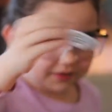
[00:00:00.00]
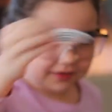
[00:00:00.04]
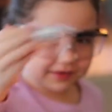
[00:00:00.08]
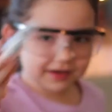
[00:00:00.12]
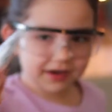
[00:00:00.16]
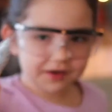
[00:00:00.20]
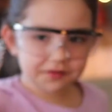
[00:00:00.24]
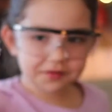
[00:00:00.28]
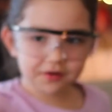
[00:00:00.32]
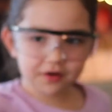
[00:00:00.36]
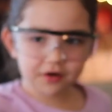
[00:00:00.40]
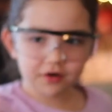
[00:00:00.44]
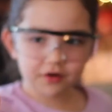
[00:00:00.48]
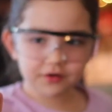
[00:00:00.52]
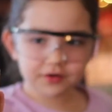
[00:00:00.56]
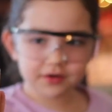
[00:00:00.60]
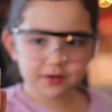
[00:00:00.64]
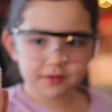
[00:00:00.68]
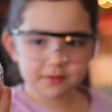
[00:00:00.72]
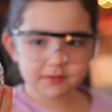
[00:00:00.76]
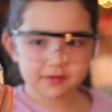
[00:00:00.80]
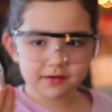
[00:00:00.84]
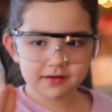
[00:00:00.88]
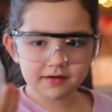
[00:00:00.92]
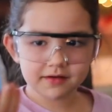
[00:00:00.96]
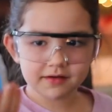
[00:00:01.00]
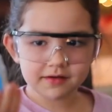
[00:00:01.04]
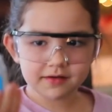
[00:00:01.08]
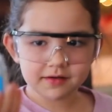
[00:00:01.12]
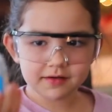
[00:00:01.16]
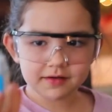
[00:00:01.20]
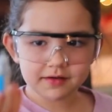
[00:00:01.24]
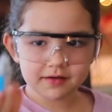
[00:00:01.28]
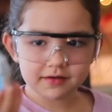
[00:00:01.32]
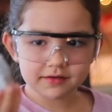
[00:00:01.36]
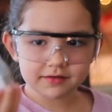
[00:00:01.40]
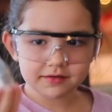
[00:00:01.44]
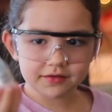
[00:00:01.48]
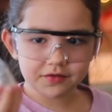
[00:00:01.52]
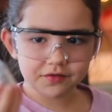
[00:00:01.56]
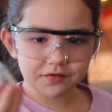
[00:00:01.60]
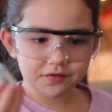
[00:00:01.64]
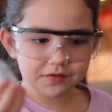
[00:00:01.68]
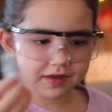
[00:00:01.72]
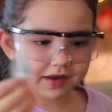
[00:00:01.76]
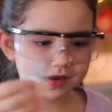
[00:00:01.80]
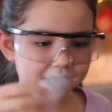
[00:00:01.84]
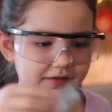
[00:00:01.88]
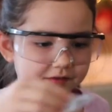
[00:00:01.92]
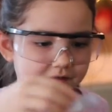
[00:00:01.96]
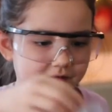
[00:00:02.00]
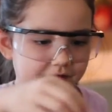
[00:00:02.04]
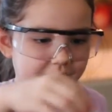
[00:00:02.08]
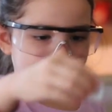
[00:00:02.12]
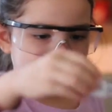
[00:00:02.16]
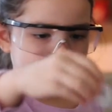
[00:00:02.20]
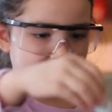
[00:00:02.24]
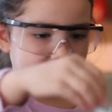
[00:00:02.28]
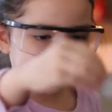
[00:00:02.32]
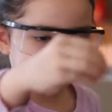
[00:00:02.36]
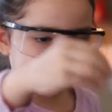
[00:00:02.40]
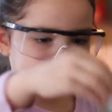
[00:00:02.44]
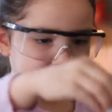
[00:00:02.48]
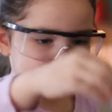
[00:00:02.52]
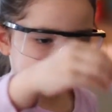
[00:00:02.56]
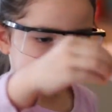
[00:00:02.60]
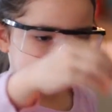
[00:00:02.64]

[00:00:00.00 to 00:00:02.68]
think that's all the zinc there is.